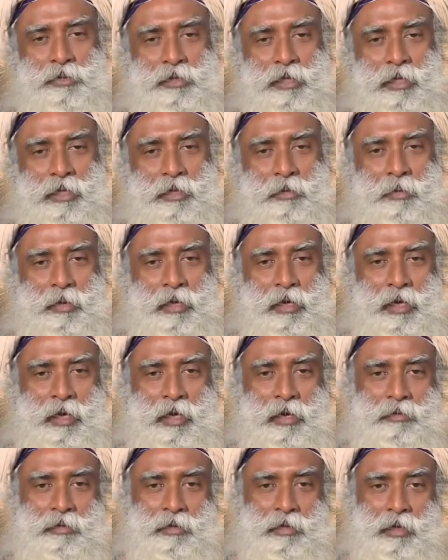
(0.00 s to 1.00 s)
the other way
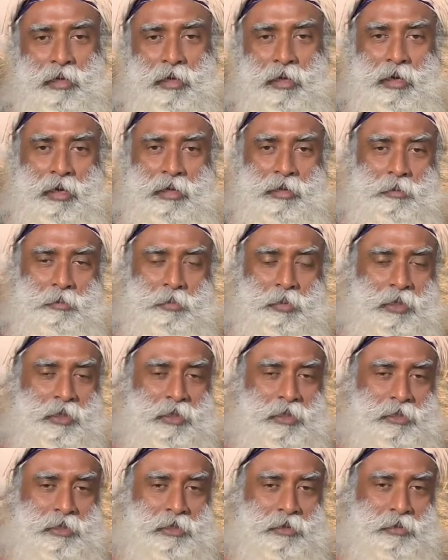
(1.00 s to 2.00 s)
around and the
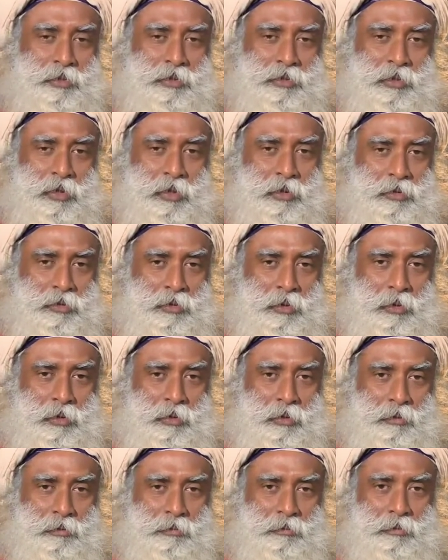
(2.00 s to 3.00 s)
prediction was not
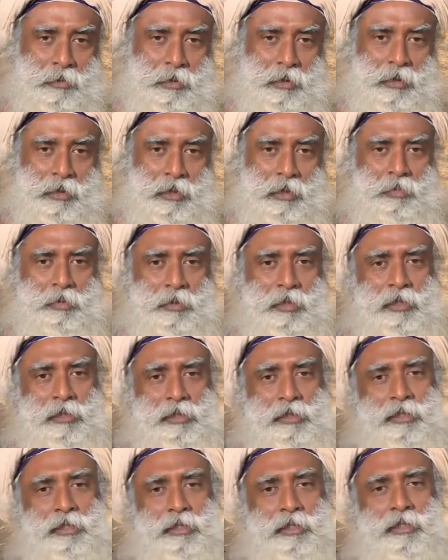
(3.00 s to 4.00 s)
wrong. The
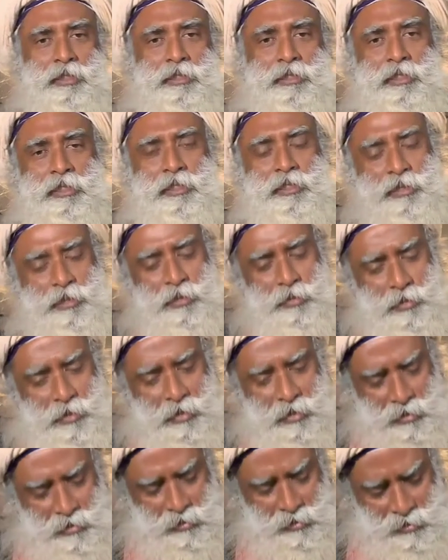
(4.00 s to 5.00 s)
prediction is he is
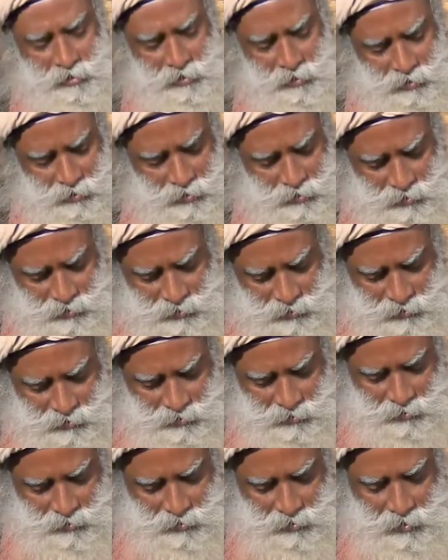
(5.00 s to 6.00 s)
looking at the seed
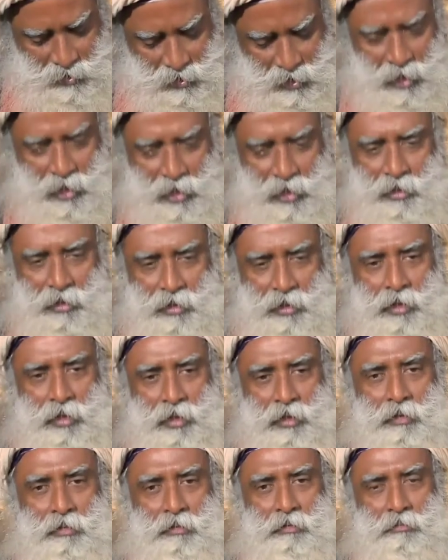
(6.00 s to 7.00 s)
and
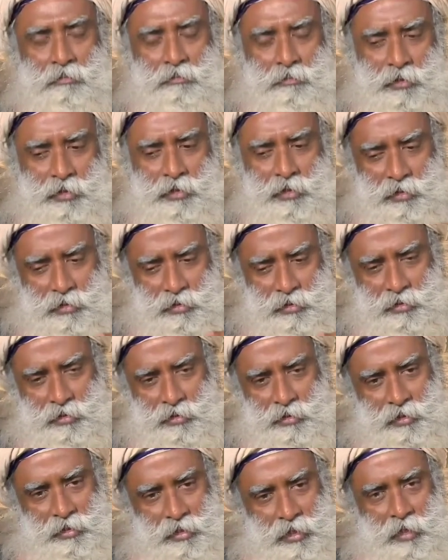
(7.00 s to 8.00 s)

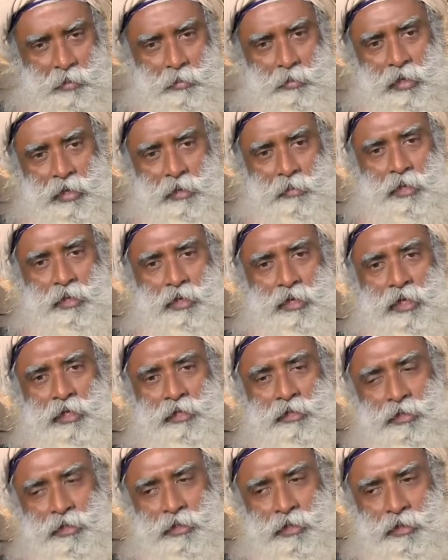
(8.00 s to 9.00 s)
this can become a
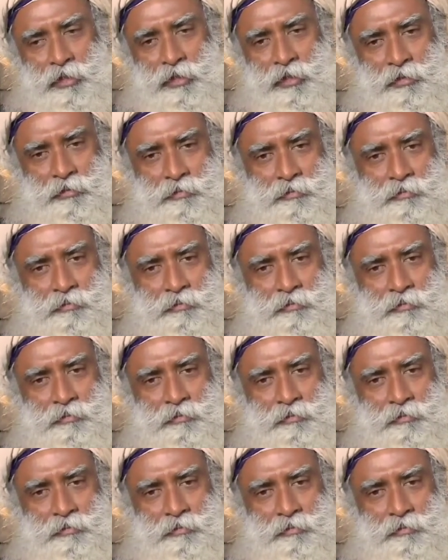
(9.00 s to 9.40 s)
great tree.